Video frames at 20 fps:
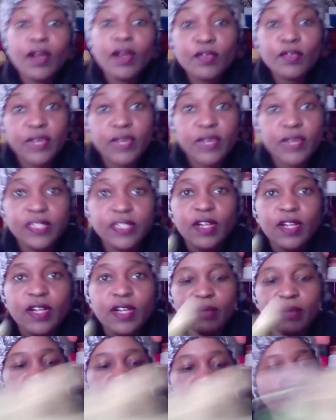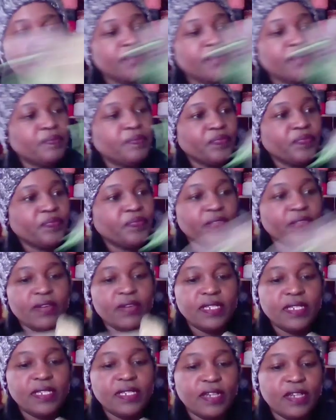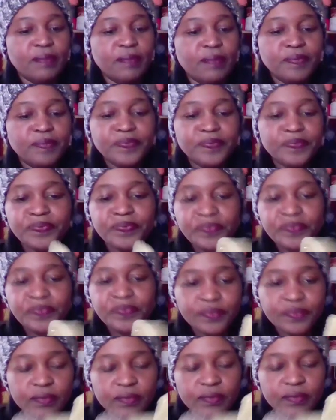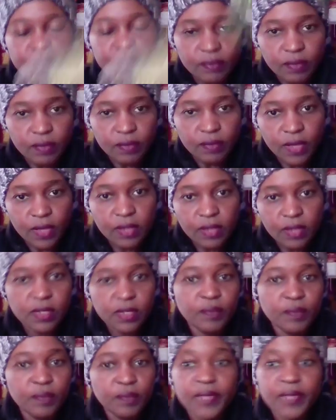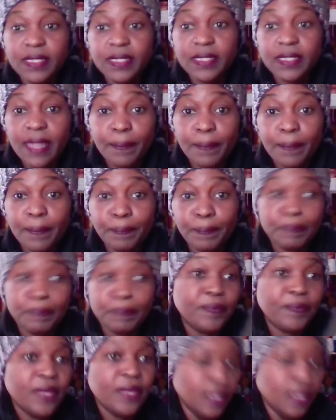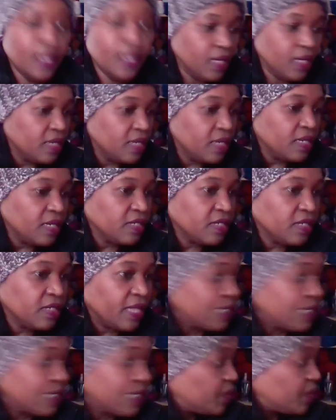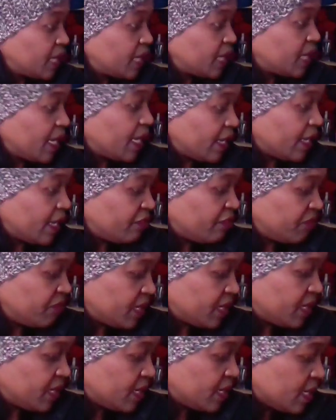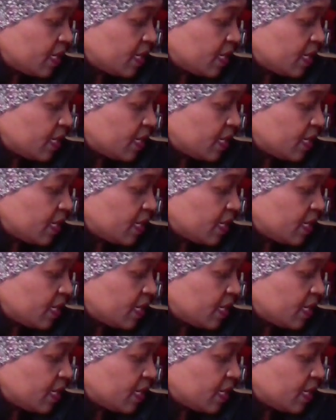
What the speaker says: great job, Lorraine. Great job. So, that's that. So, that's what I've been